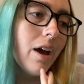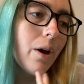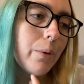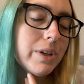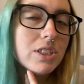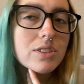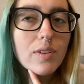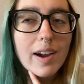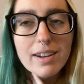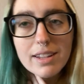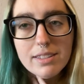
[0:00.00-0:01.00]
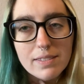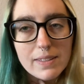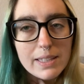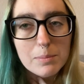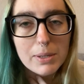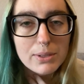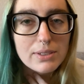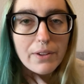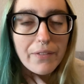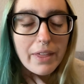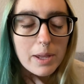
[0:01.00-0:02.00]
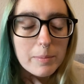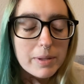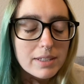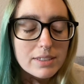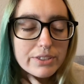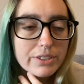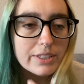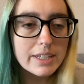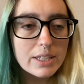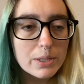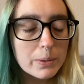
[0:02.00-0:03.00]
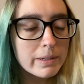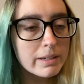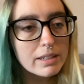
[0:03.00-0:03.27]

which is fine. I delete most of them and just ignore.